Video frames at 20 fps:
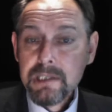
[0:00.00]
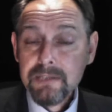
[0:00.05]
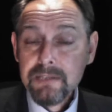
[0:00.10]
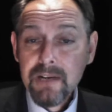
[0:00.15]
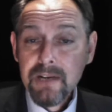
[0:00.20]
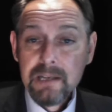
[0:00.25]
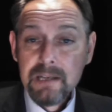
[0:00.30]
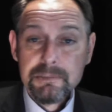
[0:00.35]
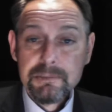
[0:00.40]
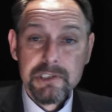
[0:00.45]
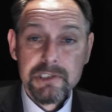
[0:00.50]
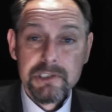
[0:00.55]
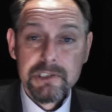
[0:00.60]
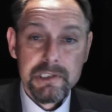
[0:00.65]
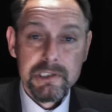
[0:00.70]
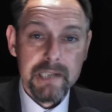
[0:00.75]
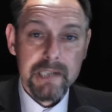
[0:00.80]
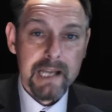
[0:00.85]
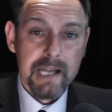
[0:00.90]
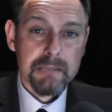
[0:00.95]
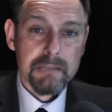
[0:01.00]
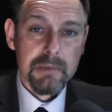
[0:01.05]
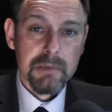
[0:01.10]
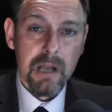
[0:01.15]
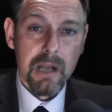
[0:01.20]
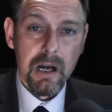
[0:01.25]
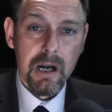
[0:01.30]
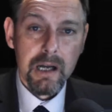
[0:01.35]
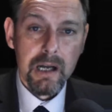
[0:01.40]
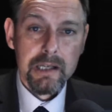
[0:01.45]
to develop sustainable
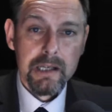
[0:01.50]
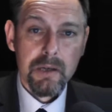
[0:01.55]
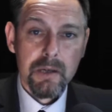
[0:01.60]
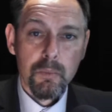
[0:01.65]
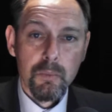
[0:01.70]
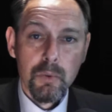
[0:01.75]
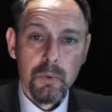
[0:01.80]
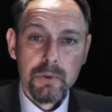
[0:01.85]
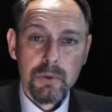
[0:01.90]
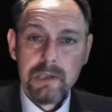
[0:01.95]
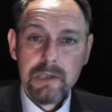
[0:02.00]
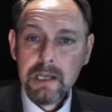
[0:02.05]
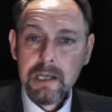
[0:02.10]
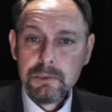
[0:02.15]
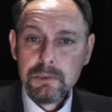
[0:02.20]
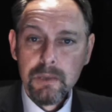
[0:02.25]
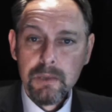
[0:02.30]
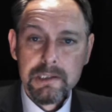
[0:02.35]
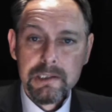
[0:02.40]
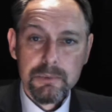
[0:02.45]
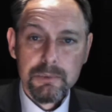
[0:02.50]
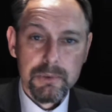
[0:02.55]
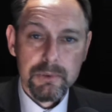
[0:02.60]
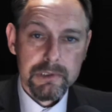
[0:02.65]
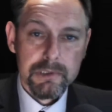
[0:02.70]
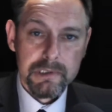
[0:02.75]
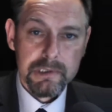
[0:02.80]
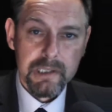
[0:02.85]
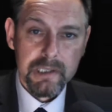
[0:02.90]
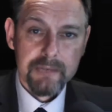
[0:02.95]
high water and
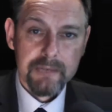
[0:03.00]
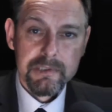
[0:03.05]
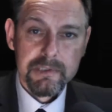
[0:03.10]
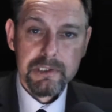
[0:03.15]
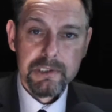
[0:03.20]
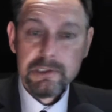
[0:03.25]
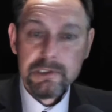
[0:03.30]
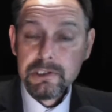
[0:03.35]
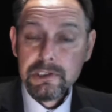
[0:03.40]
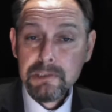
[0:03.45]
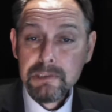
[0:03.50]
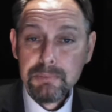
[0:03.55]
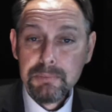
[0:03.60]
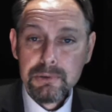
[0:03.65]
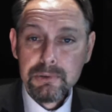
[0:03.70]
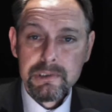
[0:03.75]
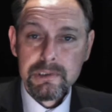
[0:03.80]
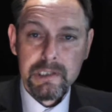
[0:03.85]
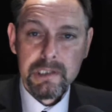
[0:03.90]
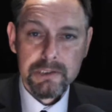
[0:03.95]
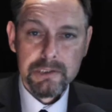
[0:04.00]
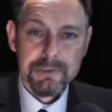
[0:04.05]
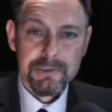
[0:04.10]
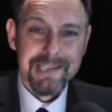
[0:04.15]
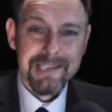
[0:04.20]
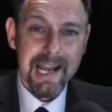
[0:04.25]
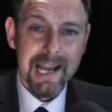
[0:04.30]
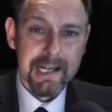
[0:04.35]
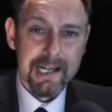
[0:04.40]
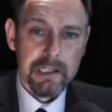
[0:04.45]
wastewater services to support the country's
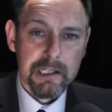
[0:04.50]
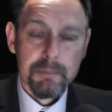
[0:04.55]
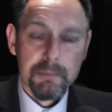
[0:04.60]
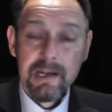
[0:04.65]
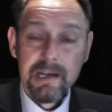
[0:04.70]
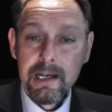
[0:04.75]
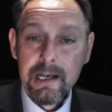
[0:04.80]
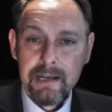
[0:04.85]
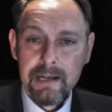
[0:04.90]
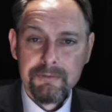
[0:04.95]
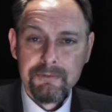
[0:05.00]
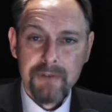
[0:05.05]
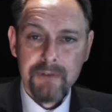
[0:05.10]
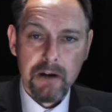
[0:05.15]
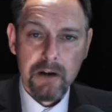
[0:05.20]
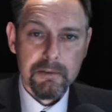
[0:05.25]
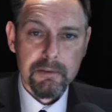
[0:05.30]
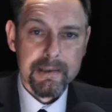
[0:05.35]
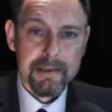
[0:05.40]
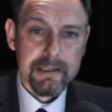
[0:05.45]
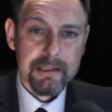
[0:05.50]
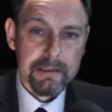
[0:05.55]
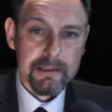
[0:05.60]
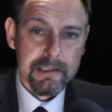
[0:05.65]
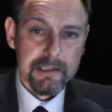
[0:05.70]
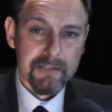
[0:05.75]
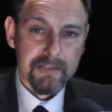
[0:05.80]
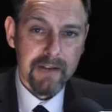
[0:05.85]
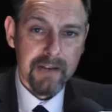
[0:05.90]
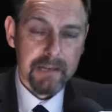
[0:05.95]
economic and environmental
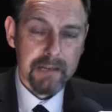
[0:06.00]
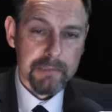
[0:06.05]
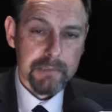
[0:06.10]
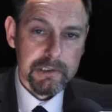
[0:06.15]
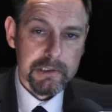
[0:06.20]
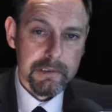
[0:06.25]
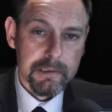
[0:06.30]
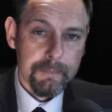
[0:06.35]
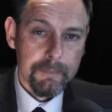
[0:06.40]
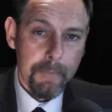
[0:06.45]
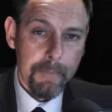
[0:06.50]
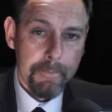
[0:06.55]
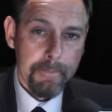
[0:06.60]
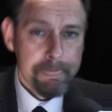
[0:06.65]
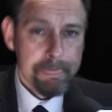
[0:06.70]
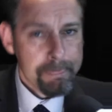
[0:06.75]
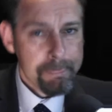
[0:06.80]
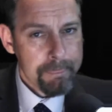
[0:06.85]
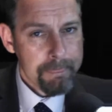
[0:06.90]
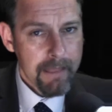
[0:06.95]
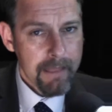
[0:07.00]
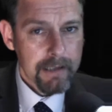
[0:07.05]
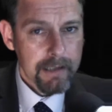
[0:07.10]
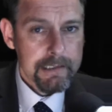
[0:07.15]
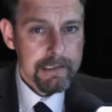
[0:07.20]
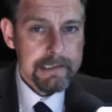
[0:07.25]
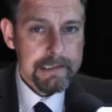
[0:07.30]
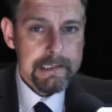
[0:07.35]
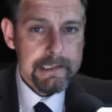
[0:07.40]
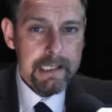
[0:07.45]
development.
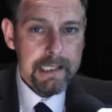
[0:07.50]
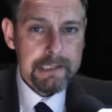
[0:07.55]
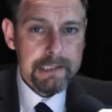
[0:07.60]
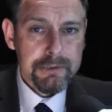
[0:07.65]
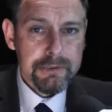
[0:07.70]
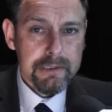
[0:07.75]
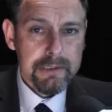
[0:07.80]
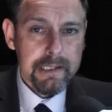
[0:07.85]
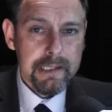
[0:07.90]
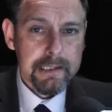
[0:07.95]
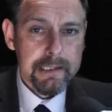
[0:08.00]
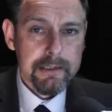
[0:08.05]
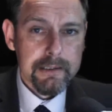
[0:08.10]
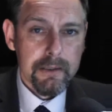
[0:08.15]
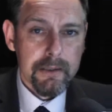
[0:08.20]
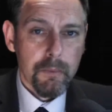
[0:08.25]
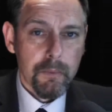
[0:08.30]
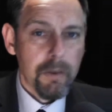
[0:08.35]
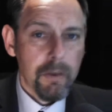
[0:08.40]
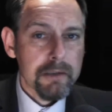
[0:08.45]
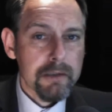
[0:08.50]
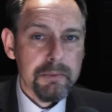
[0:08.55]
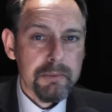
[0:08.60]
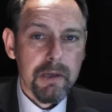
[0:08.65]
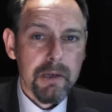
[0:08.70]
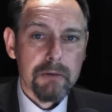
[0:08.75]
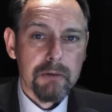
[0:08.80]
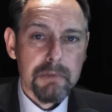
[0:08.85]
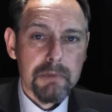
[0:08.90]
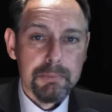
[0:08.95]
Interesting that whilst we
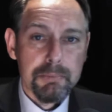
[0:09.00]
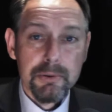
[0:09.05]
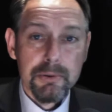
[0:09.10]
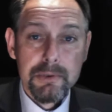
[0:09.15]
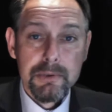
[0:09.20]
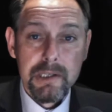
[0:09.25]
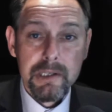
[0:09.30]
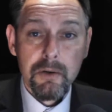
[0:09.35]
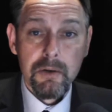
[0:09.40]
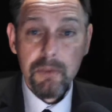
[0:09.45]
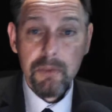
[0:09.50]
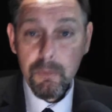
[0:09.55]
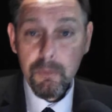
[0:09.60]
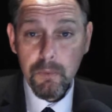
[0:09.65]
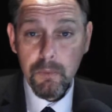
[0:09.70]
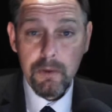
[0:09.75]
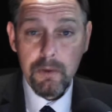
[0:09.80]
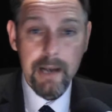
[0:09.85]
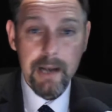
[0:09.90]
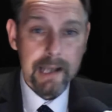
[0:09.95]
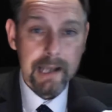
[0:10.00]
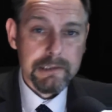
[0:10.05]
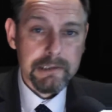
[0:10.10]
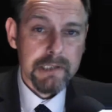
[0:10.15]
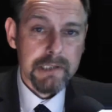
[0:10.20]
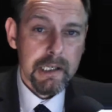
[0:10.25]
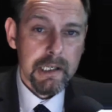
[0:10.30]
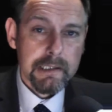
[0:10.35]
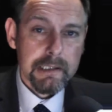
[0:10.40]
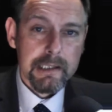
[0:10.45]
are reporting on the one hand
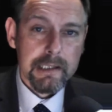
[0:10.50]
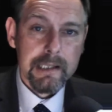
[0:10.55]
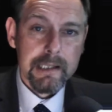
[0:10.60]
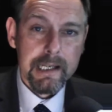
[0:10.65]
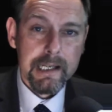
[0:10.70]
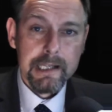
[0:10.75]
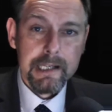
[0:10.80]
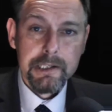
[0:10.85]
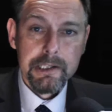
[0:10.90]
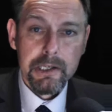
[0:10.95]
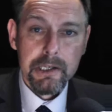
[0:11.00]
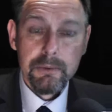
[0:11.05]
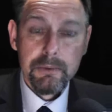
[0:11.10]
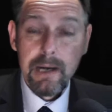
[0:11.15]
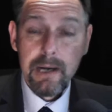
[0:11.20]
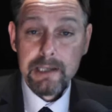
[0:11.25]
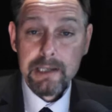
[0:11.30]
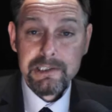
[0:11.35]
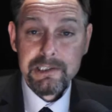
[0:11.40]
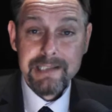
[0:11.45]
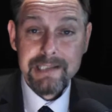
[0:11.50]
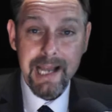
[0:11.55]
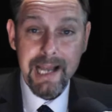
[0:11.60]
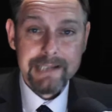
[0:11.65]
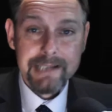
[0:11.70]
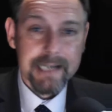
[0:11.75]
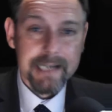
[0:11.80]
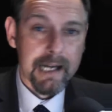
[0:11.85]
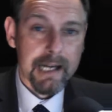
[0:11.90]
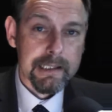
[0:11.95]
that the EU has
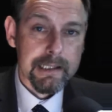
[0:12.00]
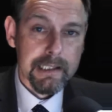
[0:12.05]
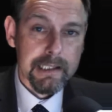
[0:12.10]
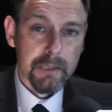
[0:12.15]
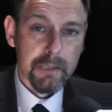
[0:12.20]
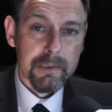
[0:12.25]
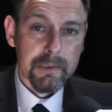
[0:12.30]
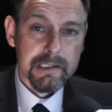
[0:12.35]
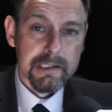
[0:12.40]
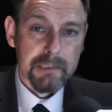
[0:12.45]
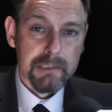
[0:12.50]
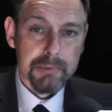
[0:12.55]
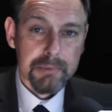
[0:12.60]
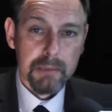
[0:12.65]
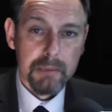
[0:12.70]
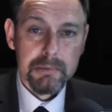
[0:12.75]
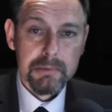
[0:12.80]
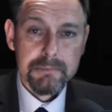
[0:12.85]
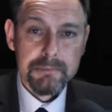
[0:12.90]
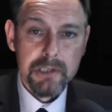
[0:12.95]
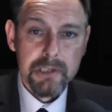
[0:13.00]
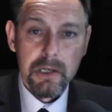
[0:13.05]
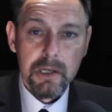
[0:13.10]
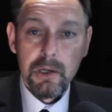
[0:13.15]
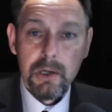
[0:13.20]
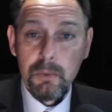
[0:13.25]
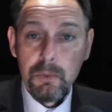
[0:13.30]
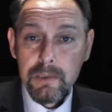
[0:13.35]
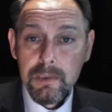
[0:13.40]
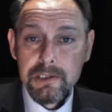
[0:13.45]
debt and liquidity problems,
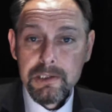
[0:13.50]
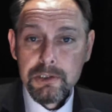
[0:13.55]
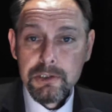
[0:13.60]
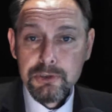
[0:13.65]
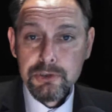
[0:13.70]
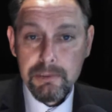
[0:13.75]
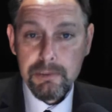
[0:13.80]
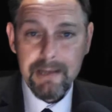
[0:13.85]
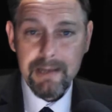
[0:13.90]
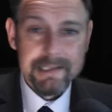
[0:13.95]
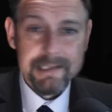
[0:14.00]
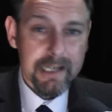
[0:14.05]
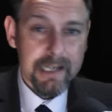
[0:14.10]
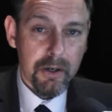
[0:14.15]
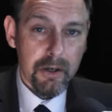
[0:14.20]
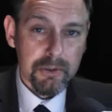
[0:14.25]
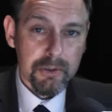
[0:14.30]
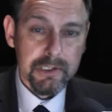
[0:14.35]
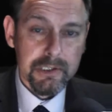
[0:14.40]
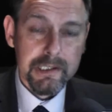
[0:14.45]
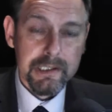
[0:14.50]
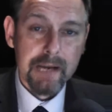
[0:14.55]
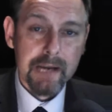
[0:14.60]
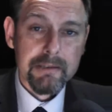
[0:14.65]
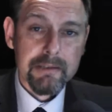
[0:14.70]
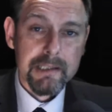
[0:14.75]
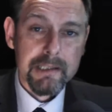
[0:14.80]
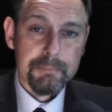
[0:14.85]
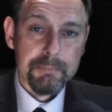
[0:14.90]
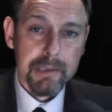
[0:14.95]
with dramatic
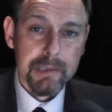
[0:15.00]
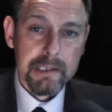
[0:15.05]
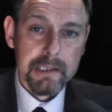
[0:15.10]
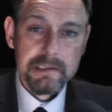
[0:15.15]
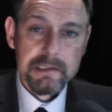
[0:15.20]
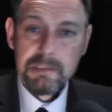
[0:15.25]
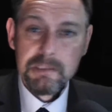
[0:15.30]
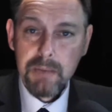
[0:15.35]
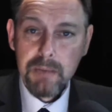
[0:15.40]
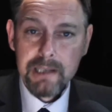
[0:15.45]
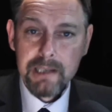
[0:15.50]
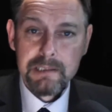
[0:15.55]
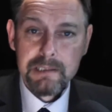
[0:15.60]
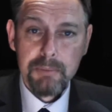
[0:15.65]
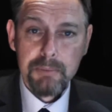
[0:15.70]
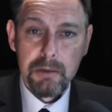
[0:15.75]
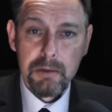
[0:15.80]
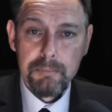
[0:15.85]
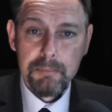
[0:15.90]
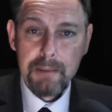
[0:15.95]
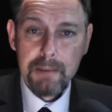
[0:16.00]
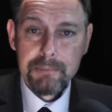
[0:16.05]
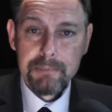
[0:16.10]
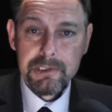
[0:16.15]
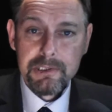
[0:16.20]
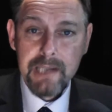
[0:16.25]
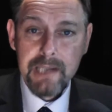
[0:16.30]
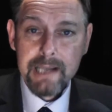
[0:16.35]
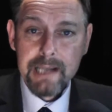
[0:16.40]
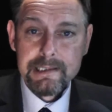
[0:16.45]
austerity burdens placed upon member
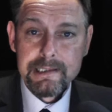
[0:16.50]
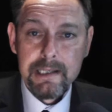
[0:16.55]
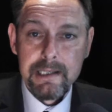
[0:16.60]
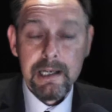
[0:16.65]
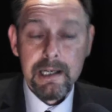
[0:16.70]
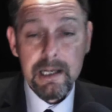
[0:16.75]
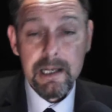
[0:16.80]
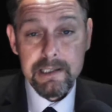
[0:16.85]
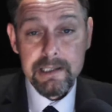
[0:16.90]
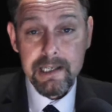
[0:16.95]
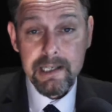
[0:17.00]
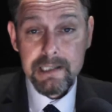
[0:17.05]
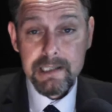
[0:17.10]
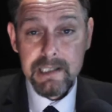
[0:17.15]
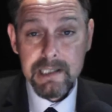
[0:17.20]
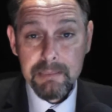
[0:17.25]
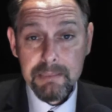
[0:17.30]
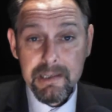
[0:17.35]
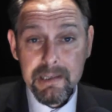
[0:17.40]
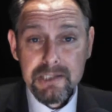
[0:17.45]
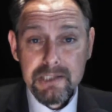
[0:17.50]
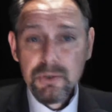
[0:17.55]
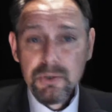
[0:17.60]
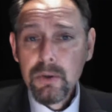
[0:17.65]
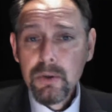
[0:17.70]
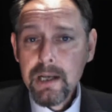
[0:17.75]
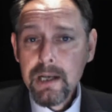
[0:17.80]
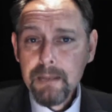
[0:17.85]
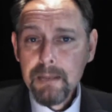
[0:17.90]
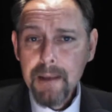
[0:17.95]
states, and the ECB
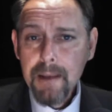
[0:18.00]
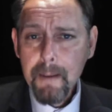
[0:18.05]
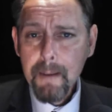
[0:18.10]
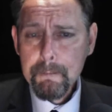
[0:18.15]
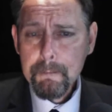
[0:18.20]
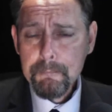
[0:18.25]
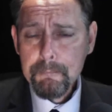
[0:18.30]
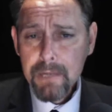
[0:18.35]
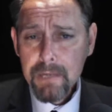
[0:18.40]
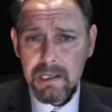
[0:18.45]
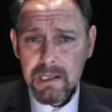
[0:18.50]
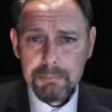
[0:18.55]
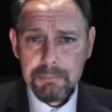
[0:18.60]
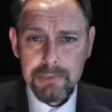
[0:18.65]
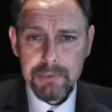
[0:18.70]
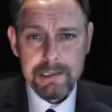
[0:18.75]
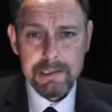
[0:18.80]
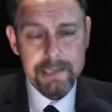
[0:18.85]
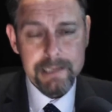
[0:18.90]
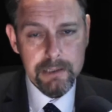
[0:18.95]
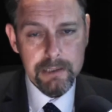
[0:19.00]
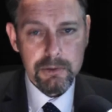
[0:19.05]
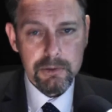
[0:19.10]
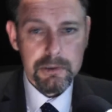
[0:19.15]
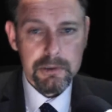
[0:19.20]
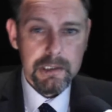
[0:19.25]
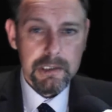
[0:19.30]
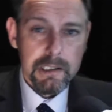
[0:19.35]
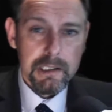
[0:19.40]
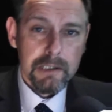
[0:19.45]
talking about money printing, or
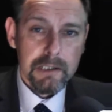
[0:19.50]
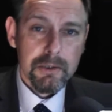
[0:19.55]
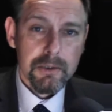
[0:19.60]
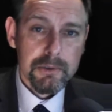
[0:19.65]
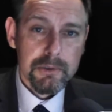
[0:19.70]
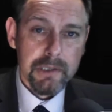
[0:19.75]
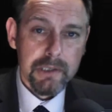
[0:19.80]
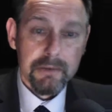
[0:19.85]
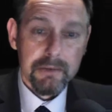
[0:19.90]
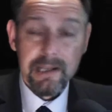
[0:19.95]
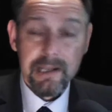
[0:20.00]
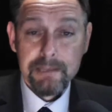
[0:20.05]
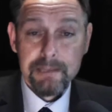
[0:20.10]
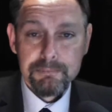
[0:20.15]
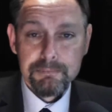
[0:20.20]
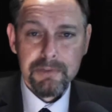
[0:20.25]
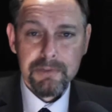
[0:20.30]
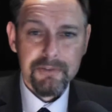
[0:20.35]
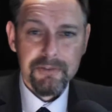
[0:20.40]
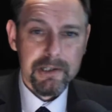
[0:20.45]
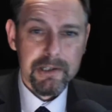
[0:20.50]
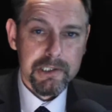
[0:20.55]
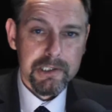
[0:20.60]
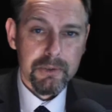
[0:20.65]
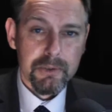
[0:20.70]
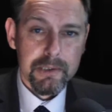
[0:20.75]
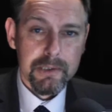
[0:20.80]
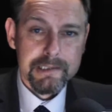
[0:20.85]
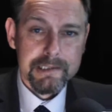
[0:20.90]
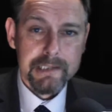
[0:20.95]
although they prefer to
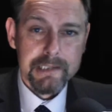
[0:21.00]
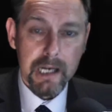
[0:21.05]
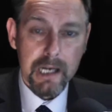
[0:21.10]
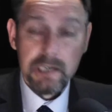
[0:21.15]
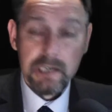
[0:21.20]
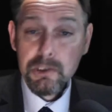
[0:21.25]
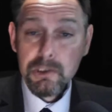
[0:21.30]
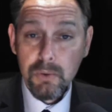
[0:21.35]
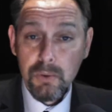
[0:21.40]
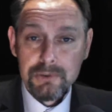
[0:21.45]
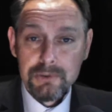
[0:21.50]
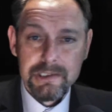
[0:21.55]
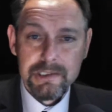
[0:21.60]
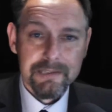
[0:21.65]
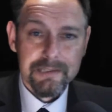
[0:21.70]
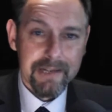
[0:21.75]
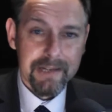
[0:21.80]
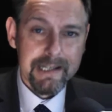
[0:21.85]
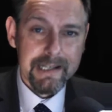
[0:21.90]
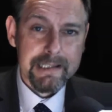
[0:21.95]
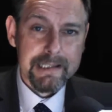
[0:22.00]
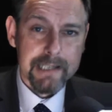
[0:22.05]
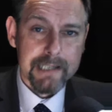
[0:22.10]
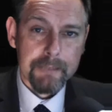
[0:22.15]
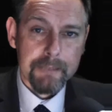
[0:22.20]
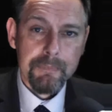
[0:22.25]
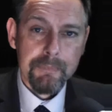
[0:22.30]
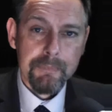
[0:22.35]
call it uh, quantitative easing,